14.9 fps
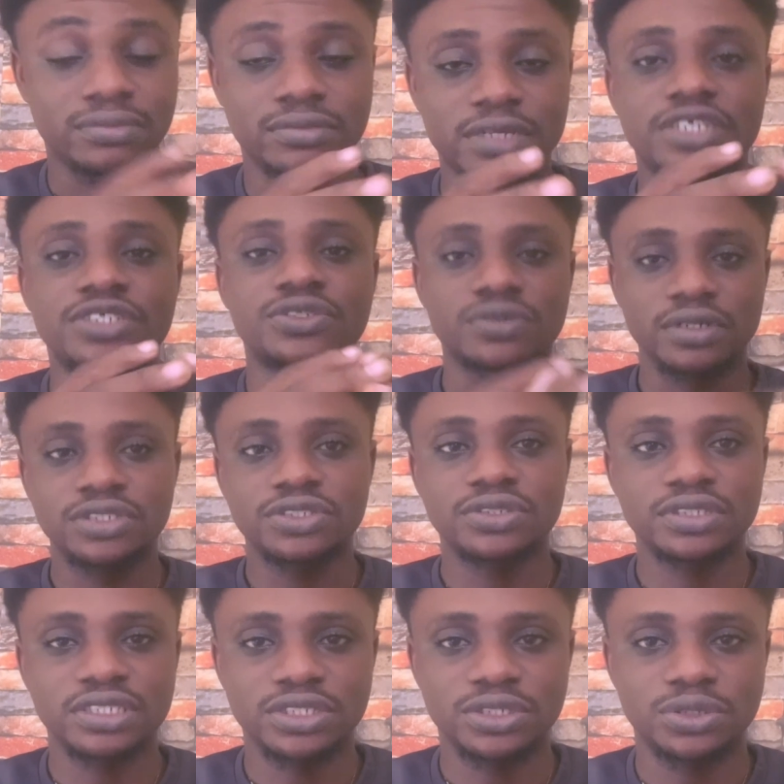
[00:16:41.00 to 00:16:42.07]
strongly
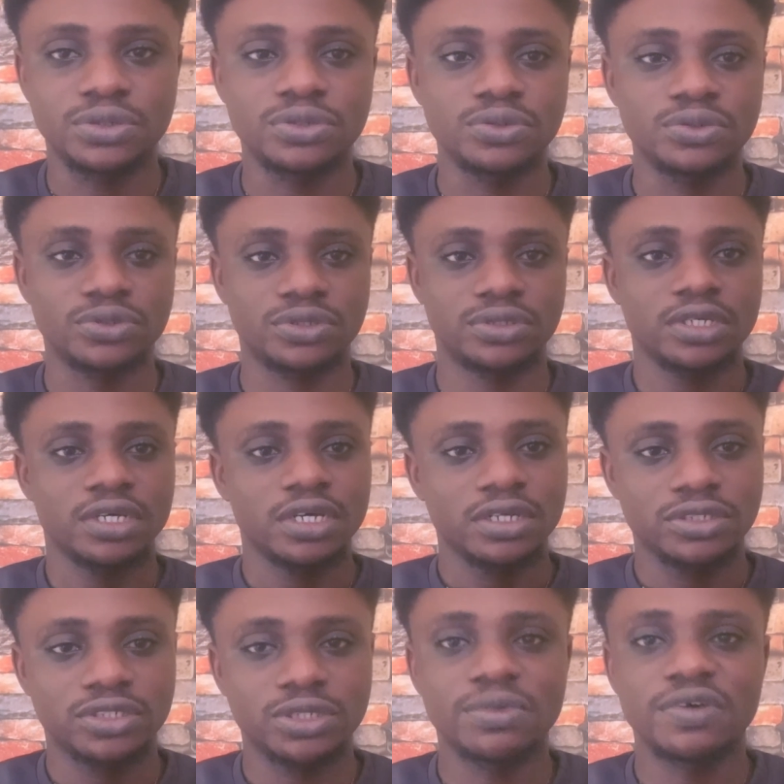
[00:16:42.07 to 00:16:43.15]
suggest you use
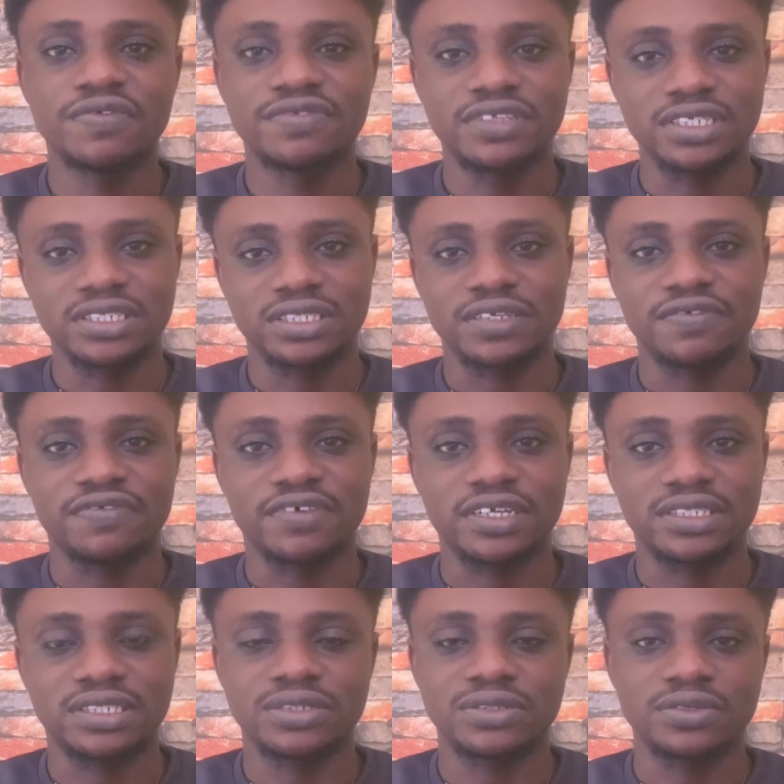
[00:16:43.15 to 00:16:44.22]
some of these
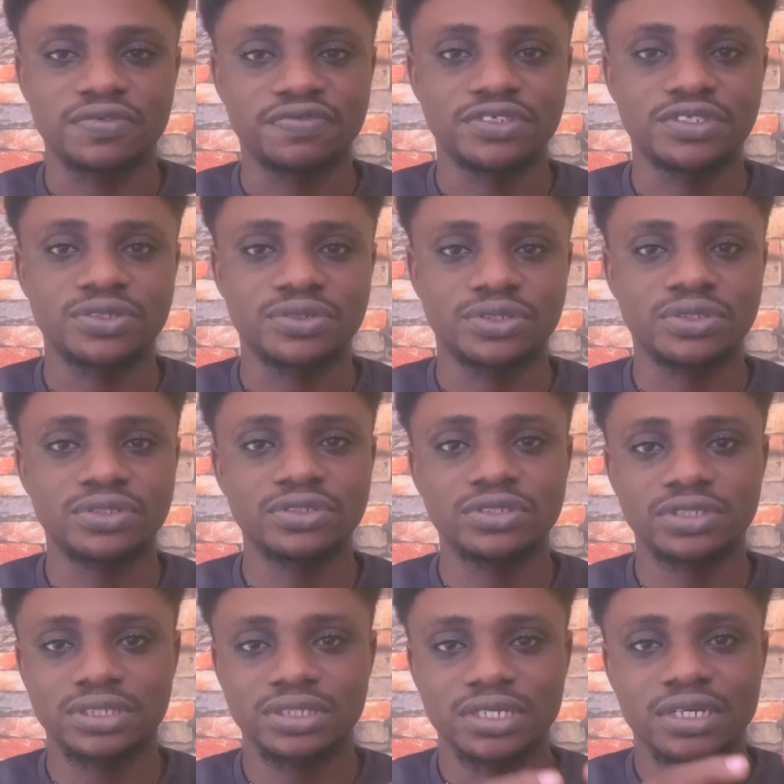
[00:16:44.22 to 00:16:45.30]
effects in your videos. Don't
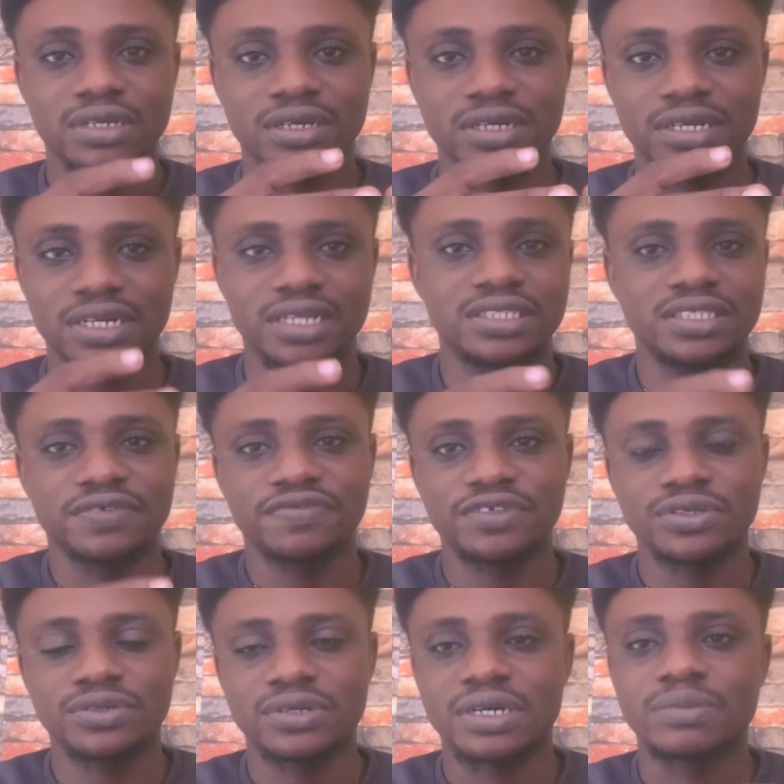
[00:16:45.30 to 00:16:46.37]
just create a
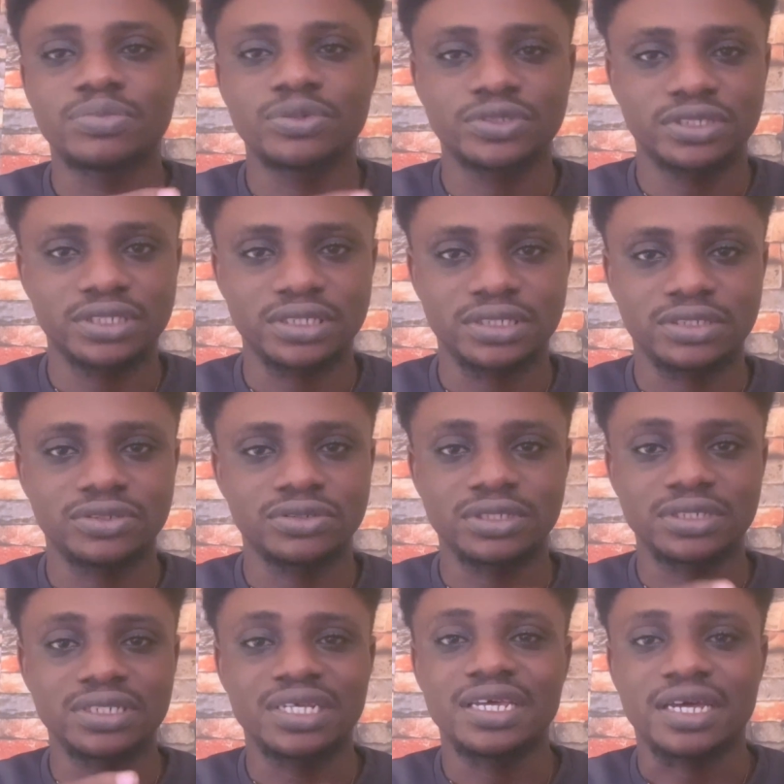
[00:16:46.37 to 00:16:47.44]
video and post it
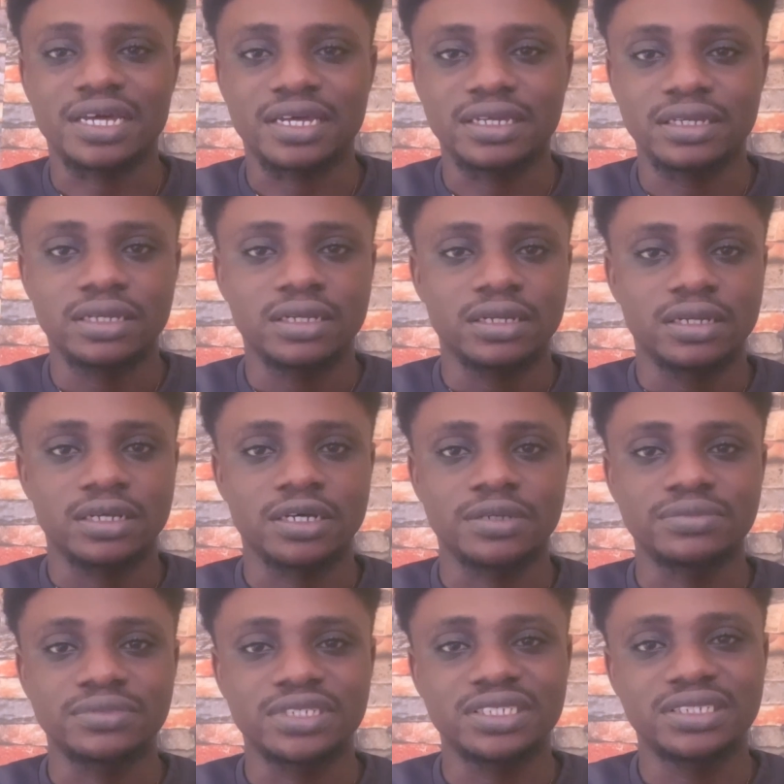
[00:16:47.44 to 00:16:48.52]
using AI.
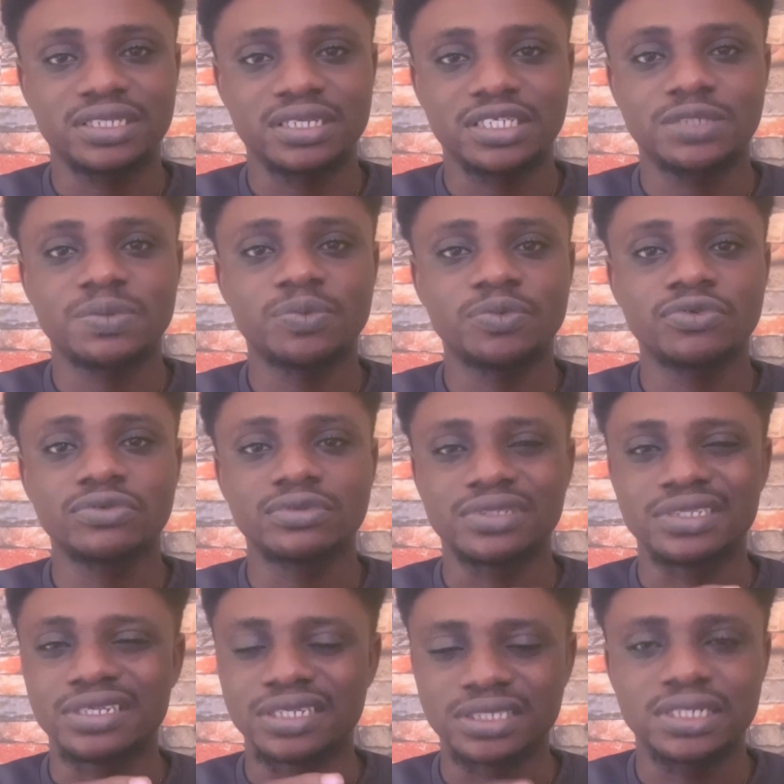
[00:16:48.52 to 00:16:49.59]
These things people
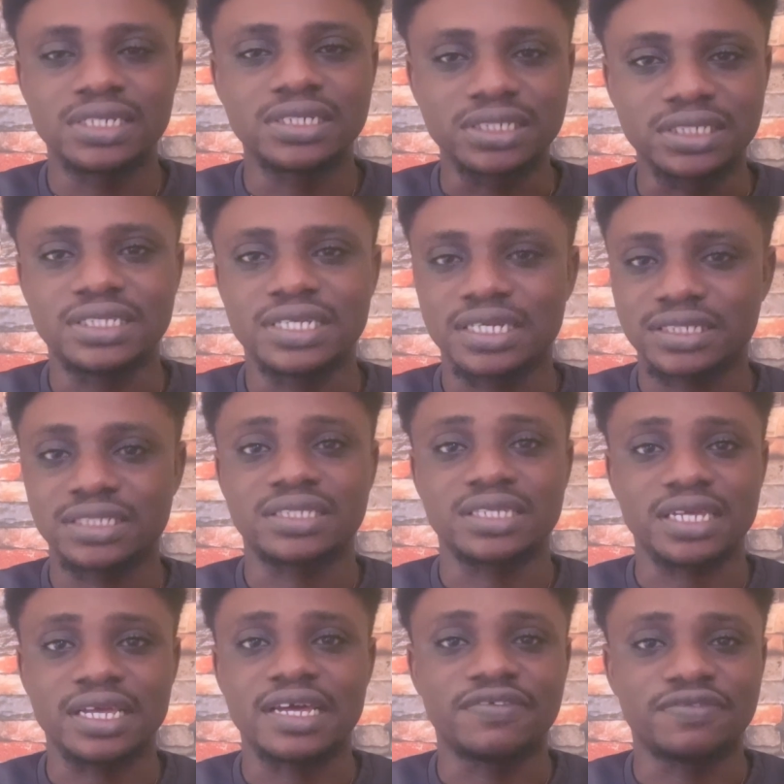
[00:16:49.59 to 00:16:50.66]
easily detect is
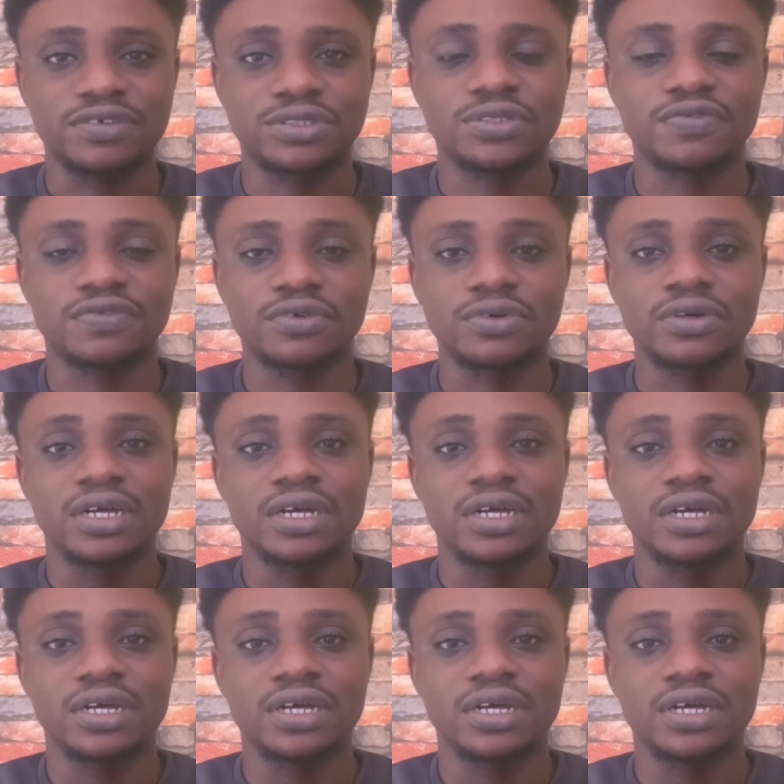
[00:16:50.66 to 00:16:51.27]
AI first of all,